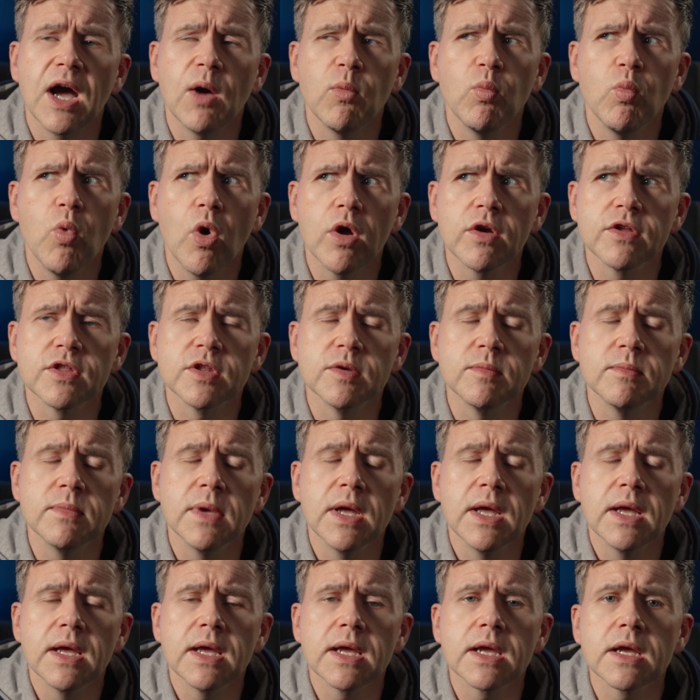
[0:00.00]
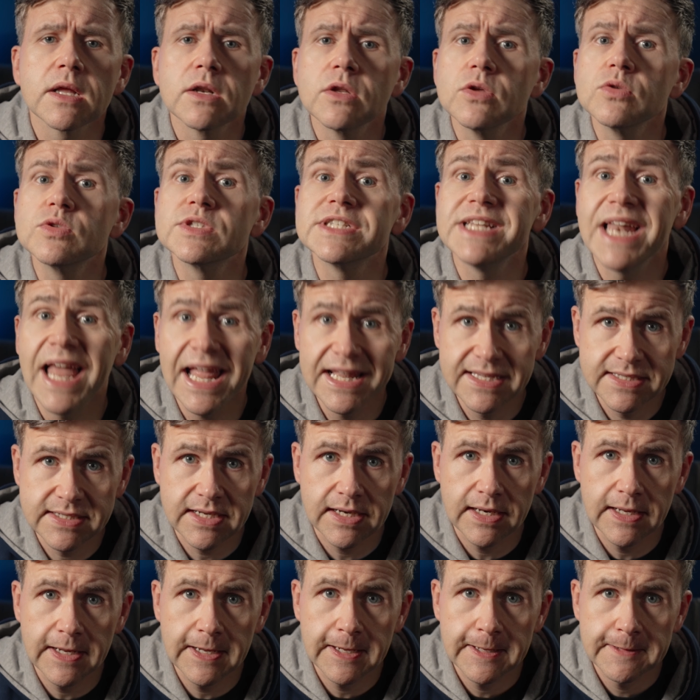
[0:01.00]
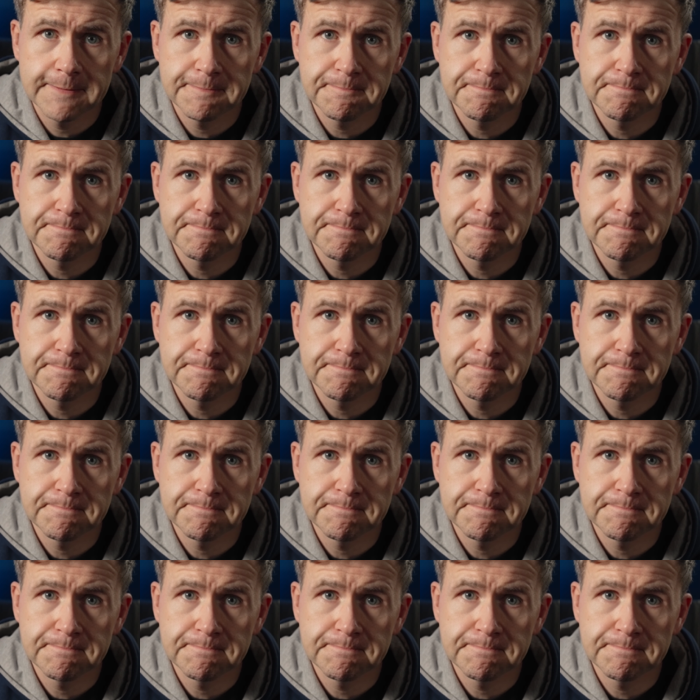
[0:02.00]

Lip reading: and one of them includes lens glare.